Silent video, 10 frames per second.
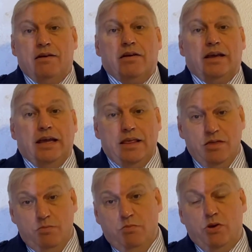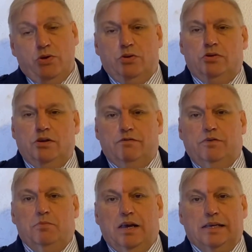in the mood for
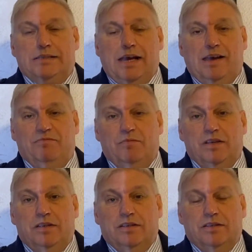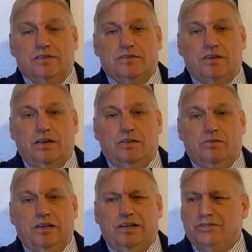my exam. So,
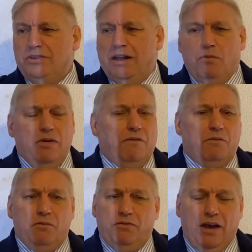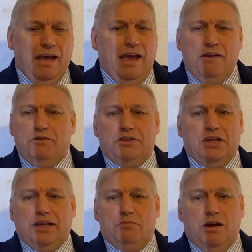and I do that for
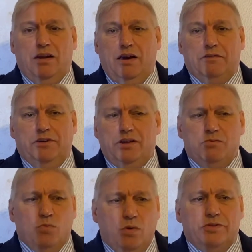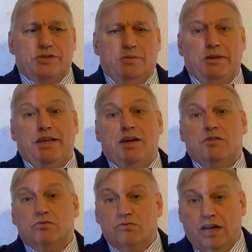everything in my life. I don't want to be
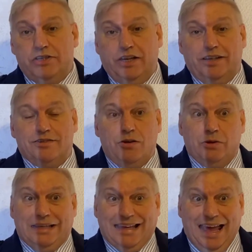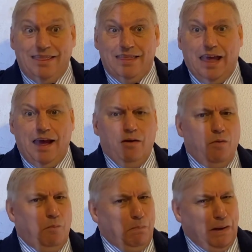rushing. So get there
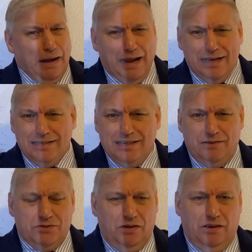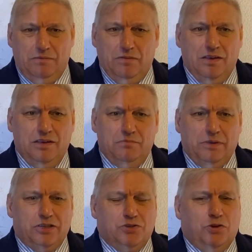plenty of time.
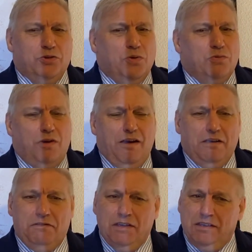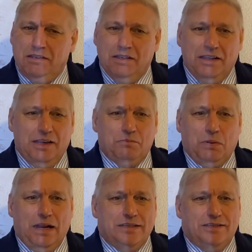Make sure you arrive in
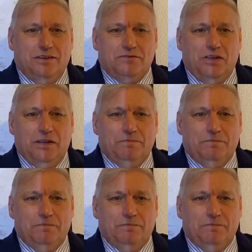plenty of time.